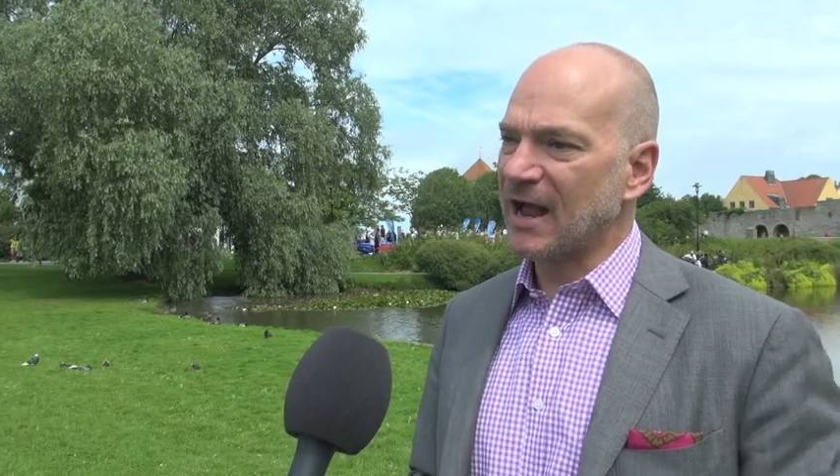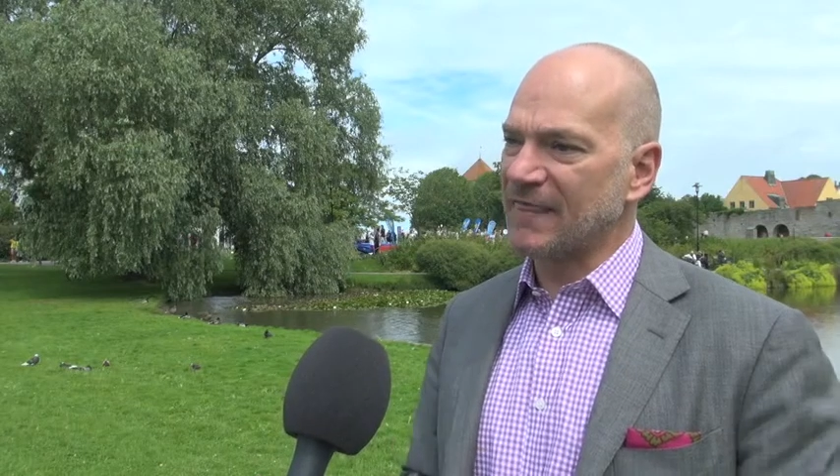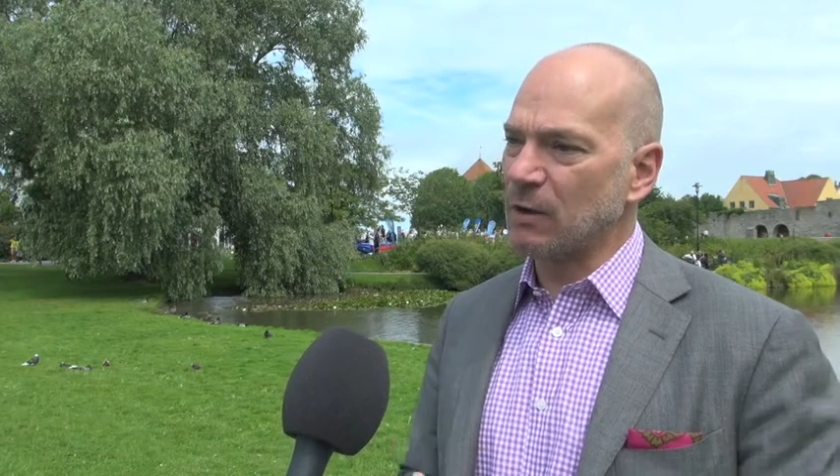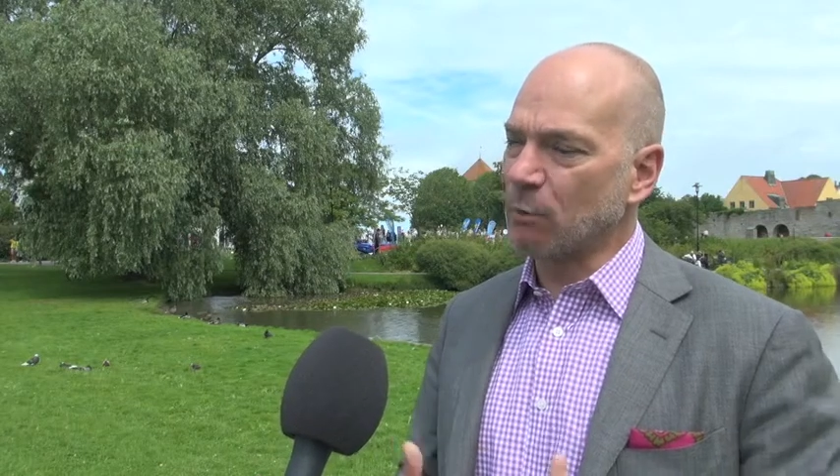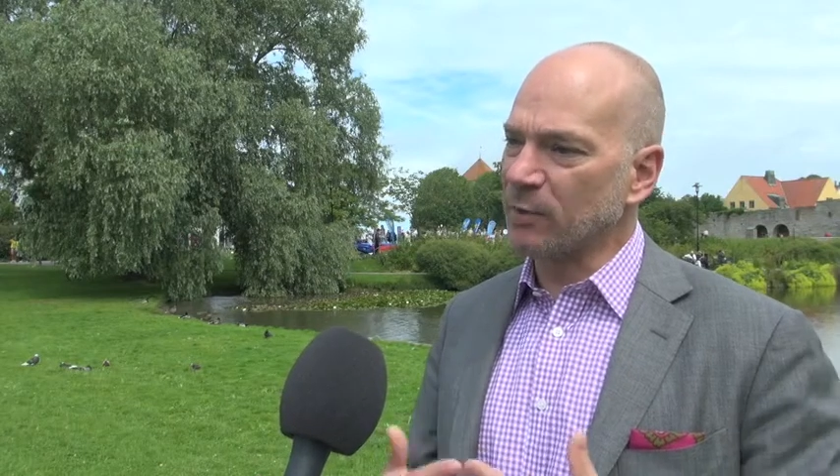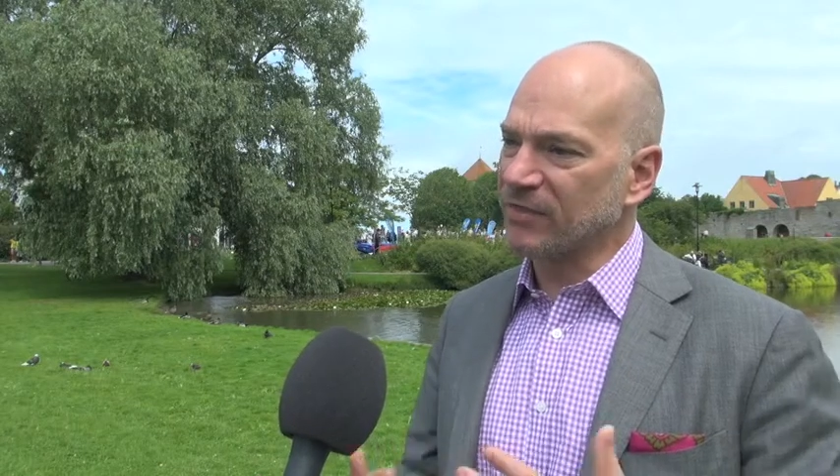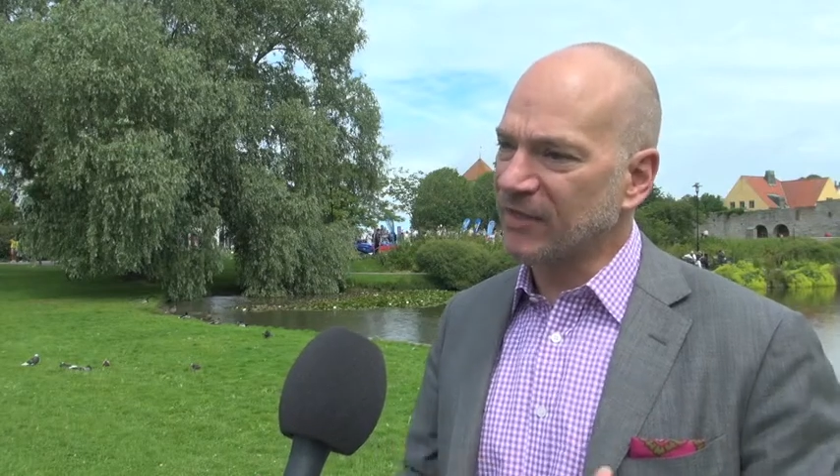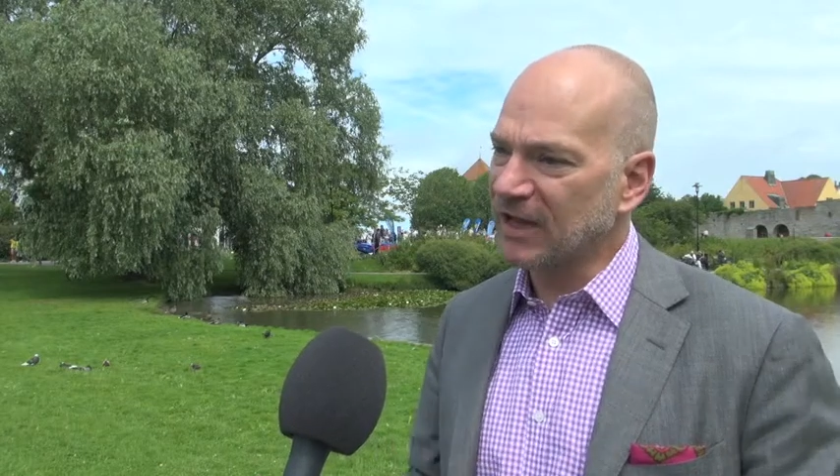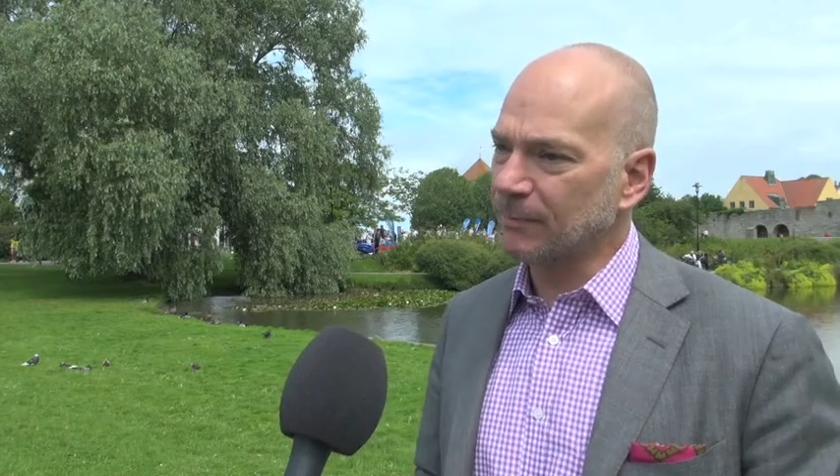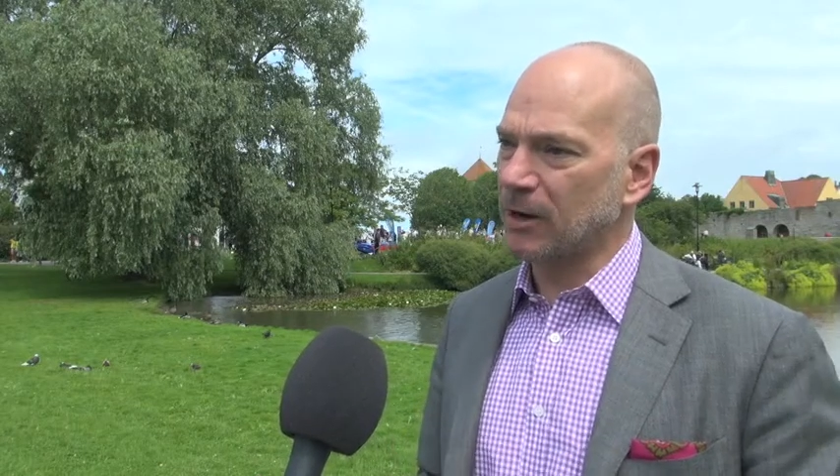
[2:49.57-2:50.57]
and that when we
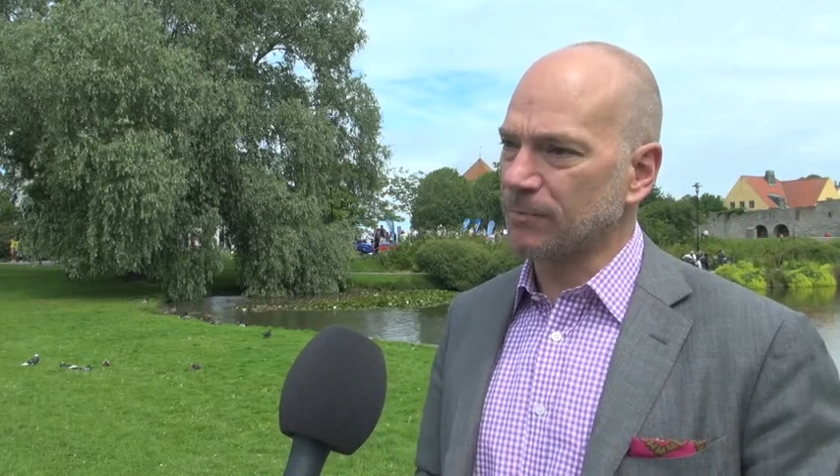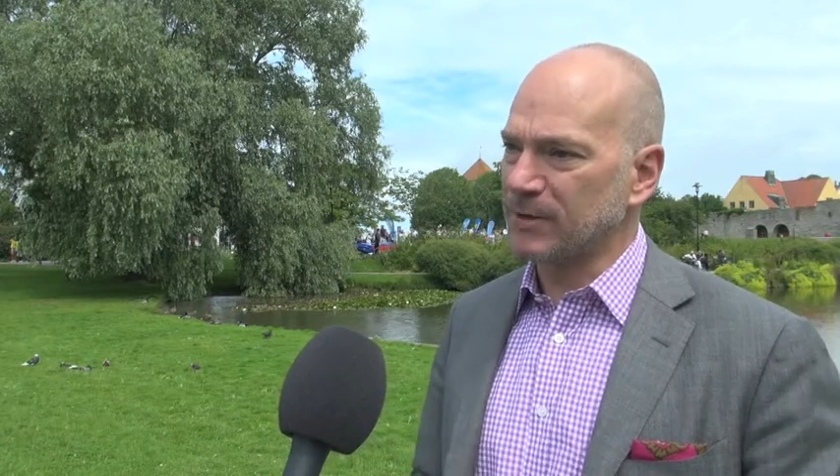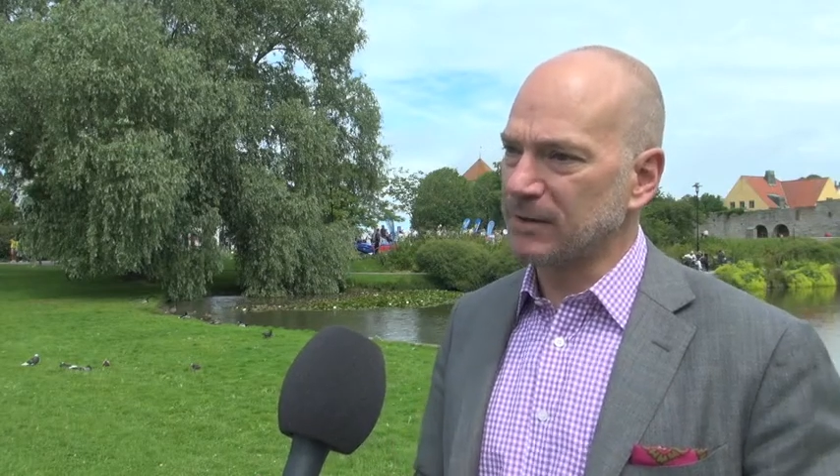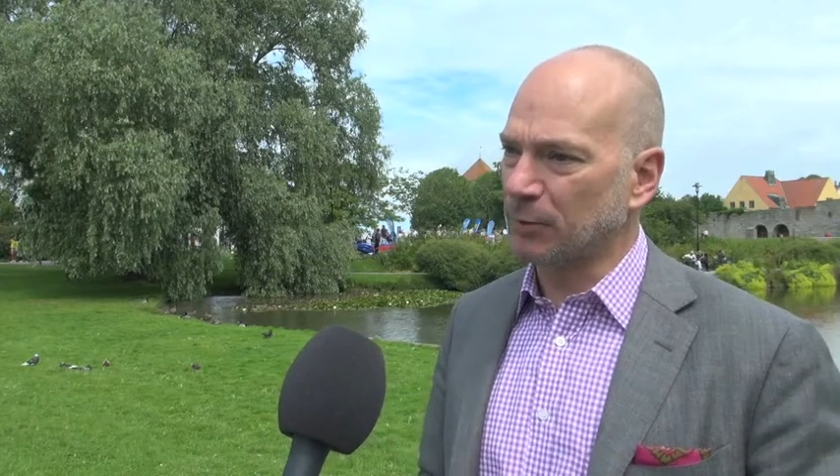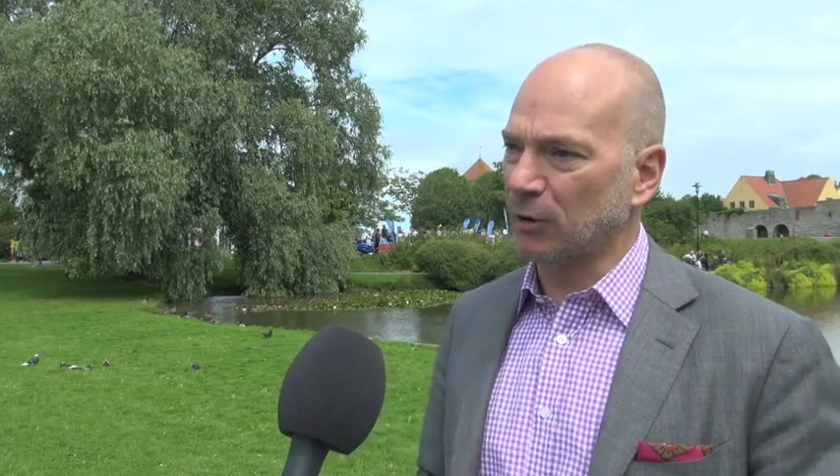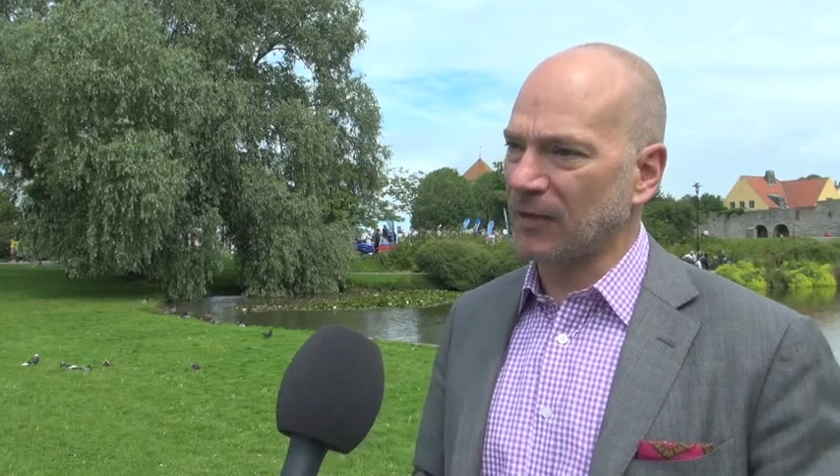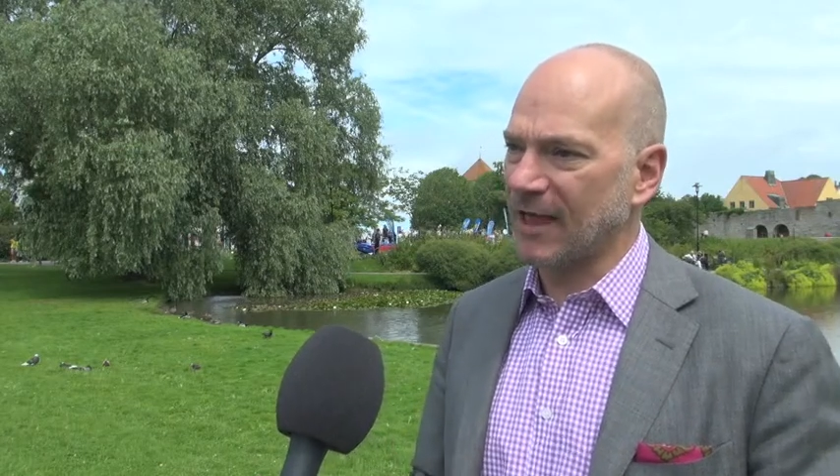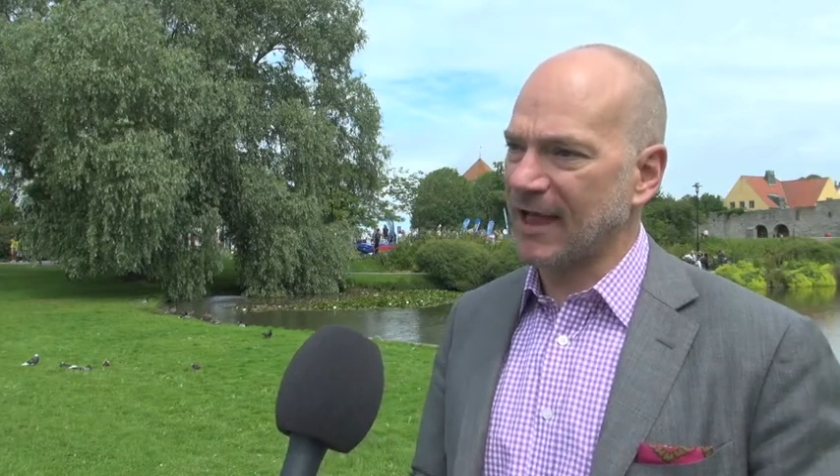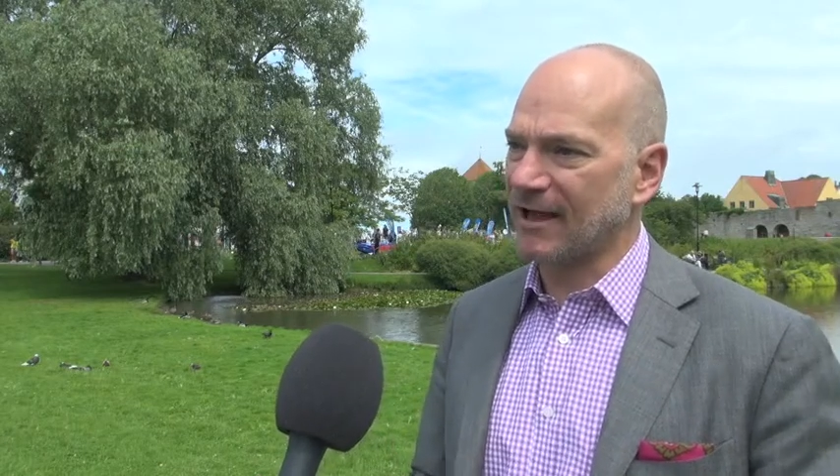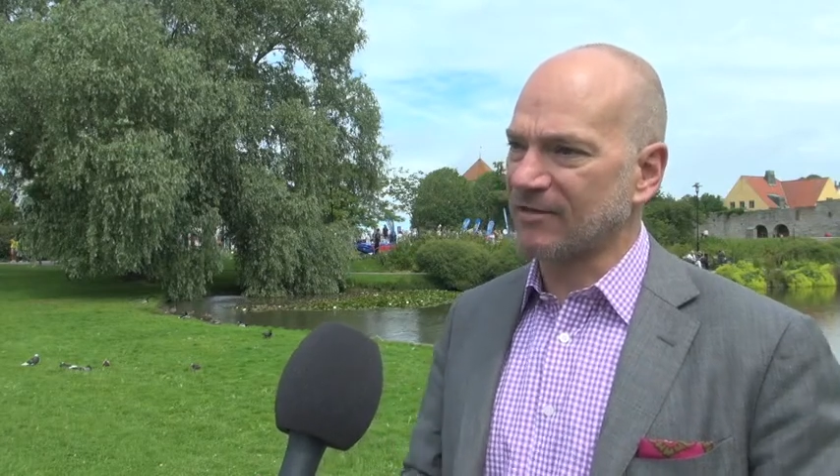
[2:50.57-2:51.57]
think about people
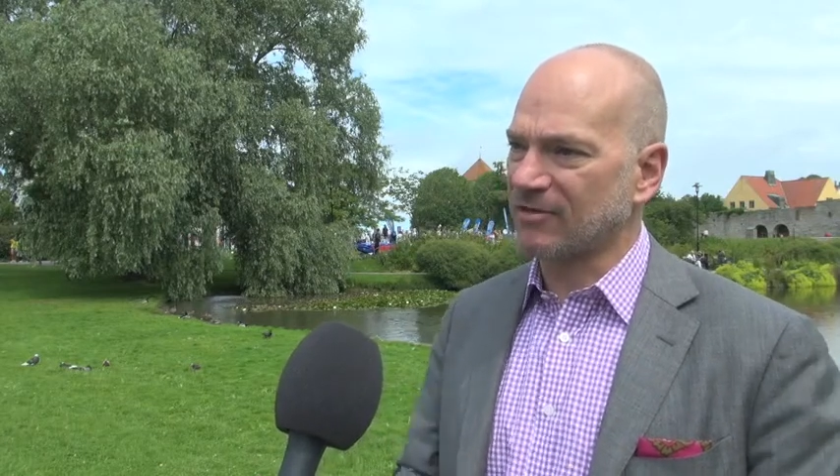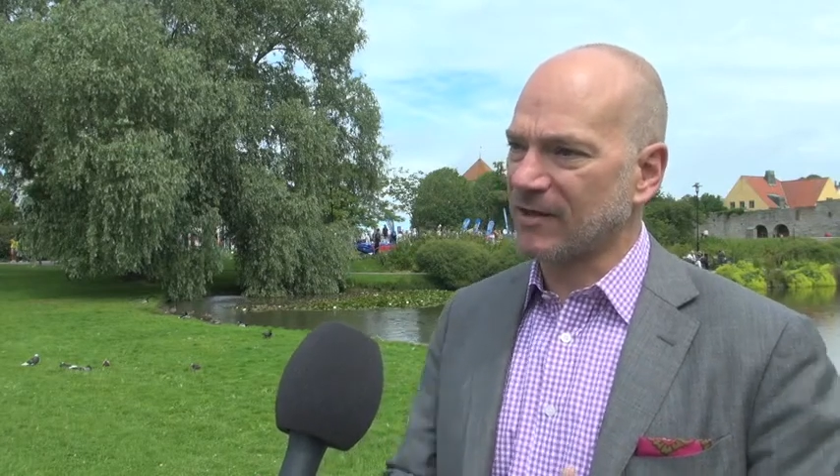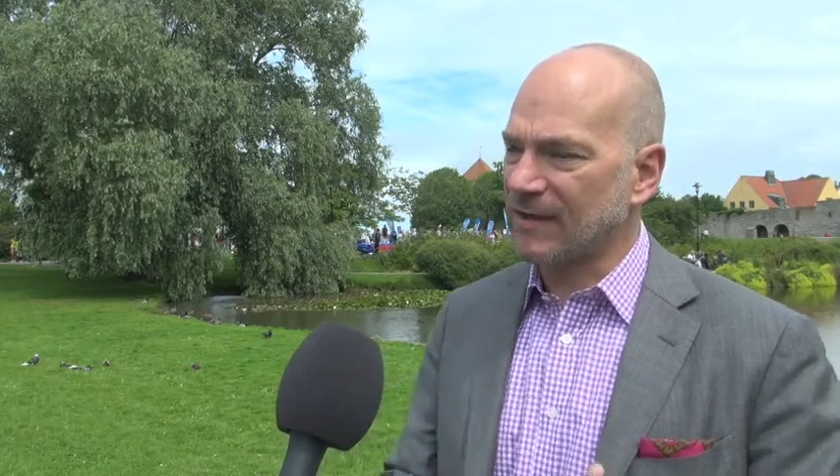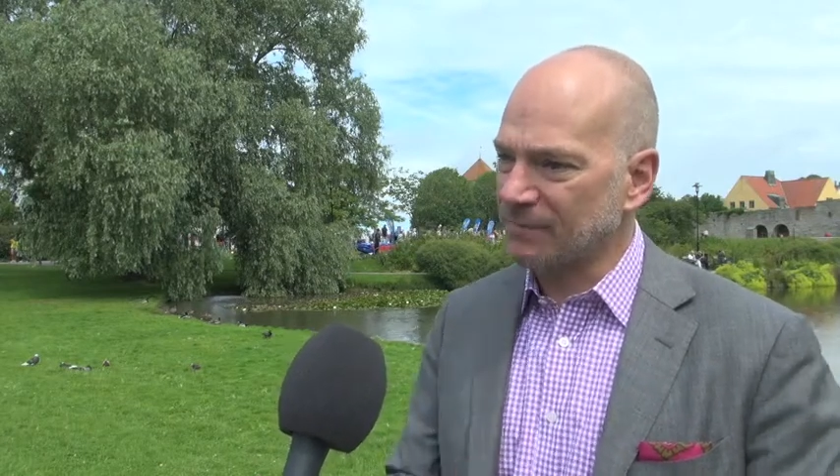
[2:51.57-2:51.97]
as